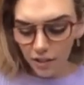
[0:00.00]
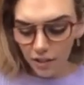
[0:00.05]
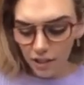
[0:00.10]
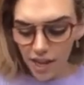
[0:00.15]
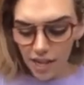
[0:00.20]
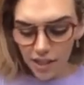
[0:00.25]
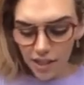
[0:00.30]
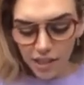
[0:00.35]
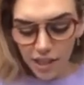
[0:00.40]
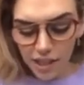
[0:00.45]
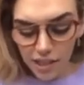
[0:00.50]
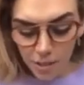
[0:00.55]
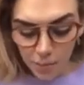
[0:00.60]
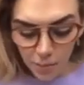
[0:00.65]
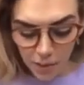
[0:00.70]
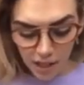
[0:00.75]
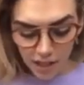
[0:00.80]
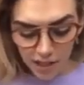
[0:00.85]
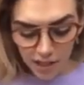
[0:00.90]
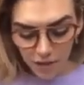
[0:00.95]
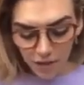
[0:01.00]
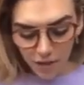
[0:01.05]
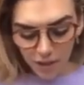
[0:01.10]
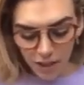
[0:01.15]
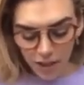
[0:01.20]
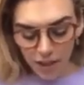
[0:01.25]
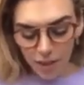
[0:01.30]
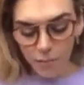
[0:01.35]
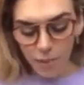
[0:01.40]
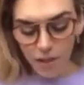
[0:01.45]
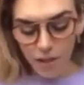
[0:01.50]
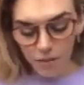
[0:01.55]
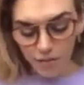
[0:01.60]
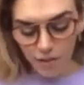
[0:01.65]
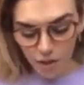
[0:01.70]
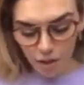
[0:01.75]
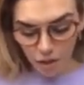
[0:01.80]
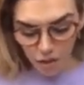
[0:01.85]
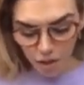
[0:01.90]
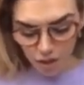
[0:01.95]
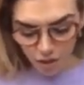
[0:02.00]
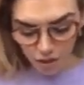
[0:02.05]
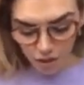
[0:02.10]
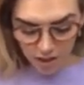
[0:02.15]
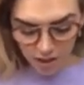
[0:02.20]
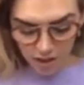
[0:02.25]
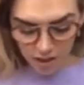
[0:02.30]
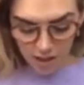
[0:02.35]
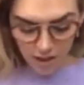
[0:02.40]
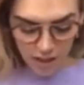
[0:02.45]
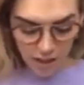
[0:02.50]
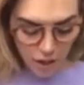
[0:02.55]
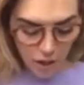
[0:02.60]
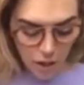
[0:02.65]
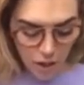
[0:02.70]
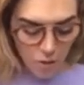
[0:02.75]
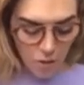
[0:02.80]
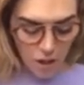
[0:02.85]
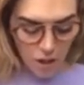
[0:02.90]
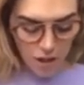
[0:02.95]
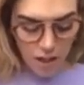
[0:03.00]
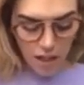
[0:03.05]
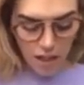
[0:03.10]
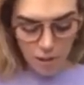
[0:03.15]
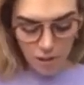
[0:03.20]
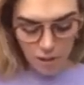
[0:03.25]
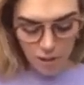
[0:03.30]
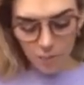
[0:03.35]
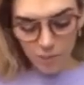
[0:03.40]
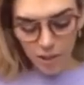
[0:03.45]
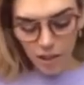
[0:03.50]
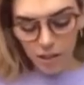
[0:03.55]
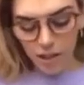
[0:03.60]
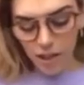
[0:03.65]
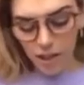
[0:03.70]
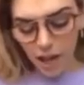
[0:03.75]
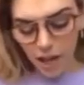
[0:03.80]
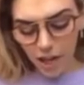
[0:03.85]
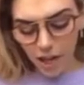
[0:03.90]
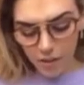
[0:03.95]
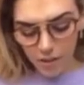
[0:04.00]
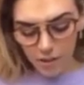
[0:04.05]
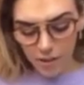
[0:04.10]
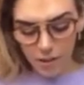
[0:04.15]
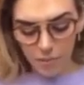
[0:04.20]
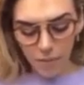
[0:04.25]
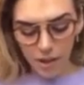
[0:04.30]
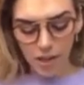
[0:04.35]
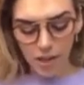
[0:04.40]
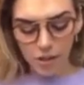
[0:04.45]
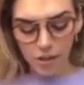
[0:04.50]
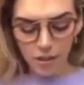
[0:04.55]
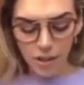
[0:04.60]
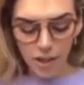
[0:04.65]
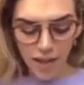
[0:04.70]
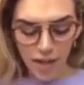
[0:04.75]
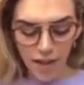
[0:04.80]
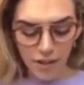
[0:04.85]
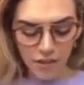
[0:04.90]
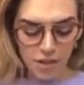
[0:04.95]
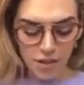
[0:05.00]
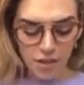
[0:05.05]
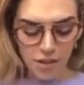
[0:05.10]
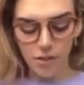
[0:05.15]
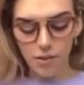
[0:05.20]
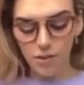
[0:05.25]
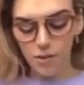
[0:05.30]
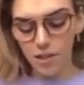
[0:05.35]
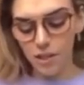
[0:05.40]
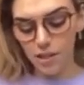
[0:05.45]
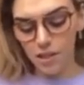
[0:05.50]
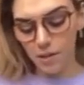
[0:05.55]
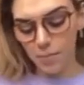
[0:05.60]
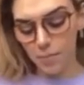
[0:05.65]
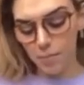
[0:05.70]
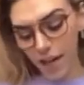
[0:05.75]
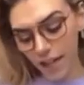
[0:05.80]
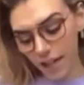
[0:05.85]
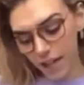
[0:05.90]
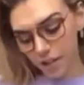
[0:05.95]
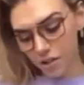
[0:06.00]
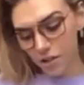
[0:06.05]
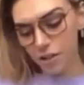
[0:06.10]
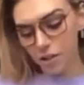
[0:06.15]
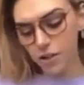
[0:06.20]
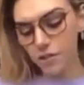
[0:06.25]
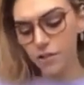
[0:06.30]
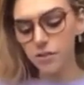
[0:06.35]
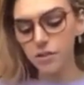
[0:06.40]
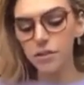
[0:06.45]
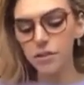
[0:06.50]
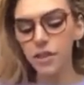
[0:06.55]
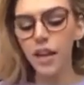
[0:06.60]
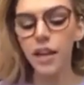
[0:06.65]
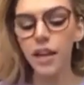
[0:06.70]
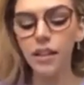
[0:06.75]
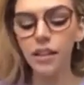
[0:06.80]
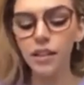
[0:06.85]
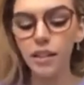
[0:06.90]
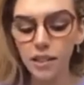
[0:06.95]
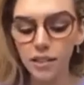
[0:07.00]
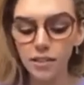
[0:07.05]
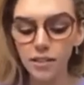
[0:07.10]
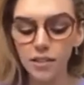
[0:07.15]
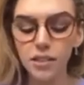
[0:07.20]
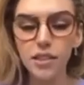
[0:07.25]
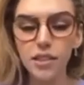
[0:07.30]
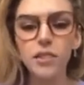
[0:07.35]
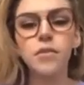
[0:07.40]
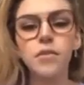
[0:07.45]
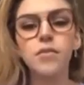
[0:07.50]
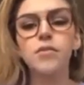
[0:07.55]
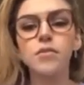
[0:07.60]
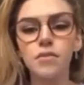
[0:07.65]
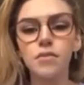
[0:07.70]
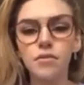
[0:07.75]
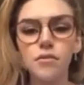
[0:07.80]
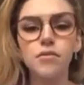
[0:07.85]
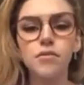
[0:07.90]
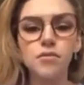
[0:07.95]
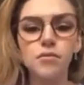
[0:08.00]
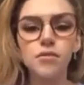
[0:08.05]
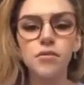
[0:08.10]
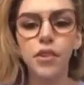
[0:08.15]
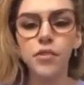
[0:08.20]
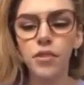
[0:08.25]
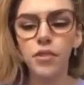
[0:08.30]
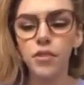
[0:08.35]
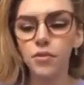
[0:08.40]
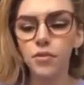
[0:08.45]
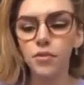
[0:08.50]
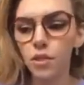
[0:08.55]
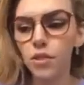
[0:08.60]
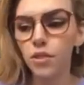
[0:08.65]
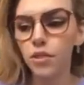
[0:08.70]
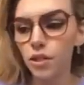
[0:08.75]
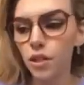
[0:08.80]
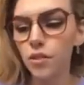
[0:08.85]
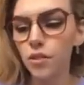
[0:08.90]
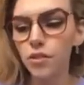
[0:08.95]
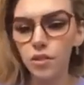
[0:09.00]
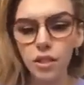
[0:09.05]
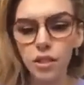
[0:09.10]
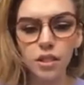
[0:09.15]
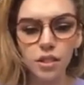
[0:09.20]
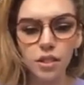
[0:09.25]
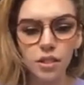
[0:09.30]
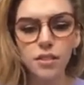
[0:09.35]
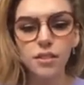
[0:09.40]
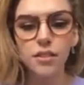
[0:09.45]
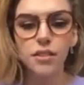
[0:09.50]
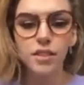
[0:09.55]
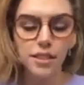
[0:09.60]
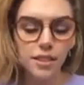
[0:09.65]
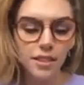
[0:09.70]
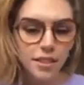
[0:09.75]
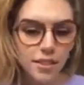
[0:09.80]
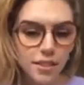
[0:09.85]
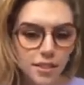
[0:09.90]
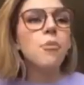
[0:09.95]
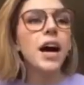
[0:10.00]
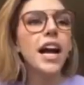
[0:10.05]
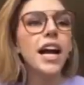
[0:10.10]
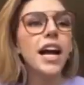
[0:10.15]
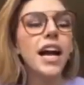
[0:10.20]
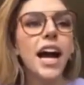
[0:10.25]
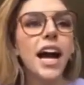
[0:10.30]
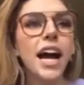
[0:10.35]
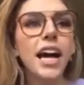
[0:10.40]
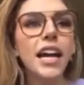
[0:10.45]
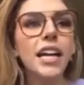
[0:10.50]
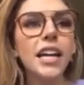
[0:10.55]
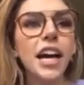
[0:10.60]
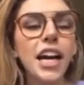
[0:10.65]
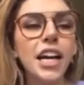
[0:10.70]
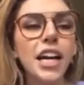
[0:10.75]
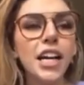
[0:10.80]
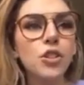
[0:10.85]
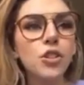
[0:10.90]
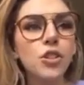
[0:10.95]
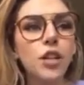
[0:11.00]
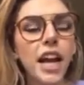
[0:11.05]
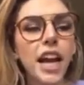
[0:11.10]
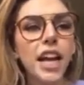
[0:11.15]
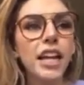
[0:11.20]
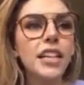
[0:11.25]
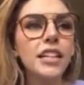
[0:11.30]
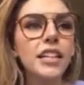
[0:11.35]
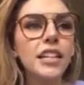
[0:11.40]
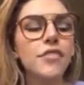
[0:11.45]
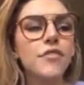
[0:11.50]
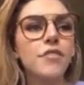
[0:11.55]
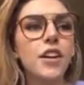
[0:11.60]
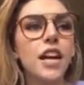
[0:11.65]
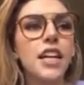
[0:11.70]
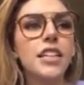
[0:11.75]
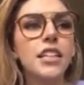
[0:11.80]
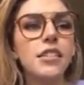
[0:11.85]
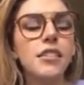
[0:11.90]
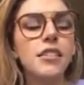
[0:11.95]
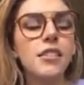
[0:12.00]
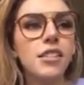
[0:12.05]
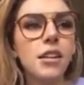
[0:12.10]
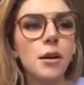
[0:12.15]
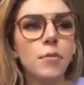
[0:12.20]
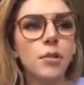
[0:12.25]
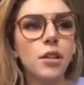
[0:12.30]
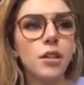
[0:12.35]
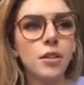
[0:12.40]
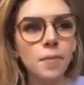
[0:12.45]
that's been definitely a bit of a struggle, because it's like, are they using me? Are they not using me? Do they have issues? Is it my issues? And it's a definite roller coaster. Mm-hmm. I gained a friend this summer,